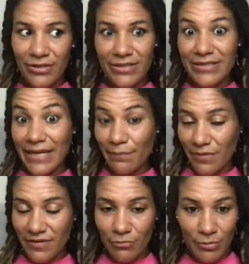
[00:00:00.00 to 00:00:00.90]
on the
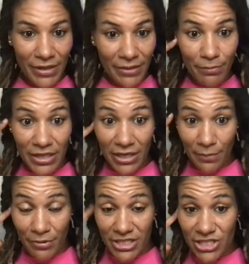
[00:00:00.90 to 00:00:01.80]
depth with my
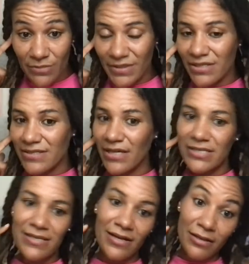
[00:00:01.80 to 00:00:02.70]
ear pressure because
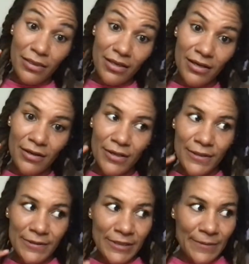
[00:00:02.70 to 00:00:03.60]
that's another thing.
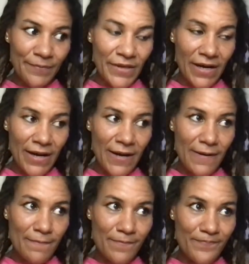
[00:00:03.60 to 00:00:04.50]

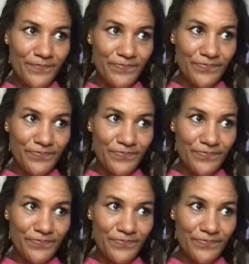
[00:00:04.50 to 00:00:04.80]
Um,